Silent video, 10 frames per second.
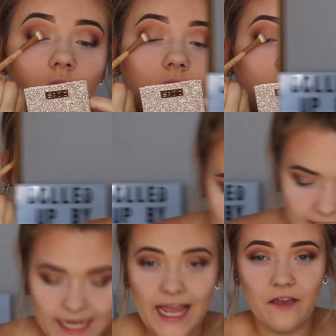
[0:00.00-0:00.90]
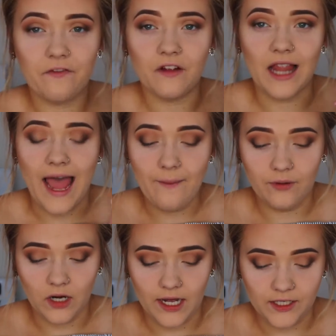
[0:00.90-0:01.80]
Then I'm going to take a flat
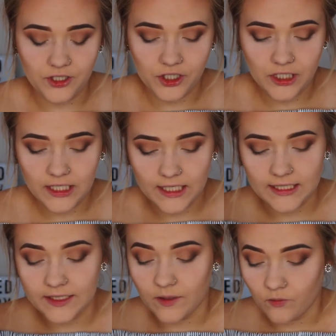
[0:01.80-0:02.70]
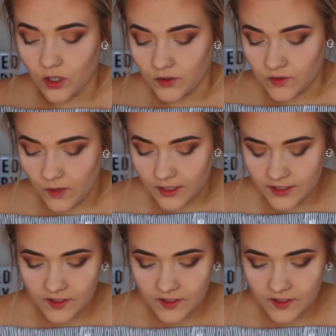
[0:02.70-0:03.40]
brush and some rose water